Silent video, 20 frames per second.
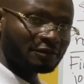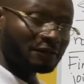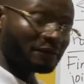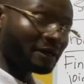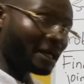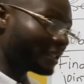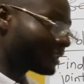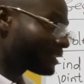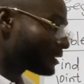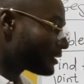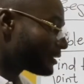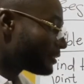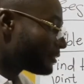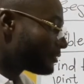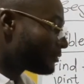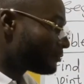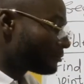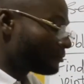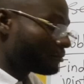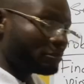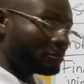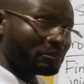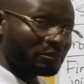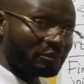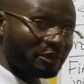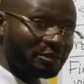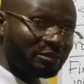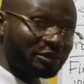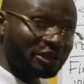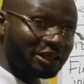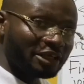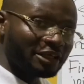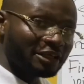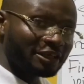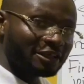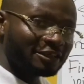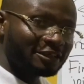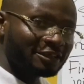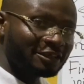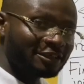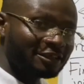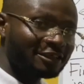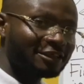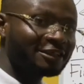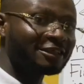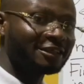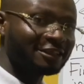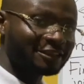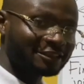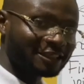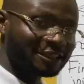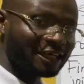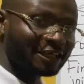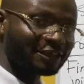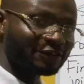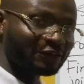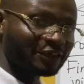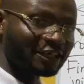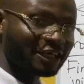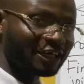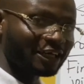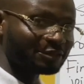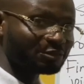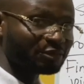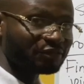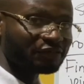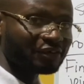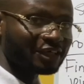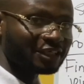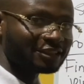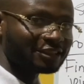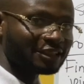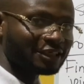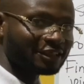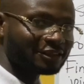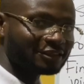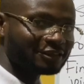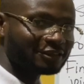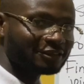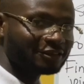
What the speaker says: Right? Maybe decide on that before I start.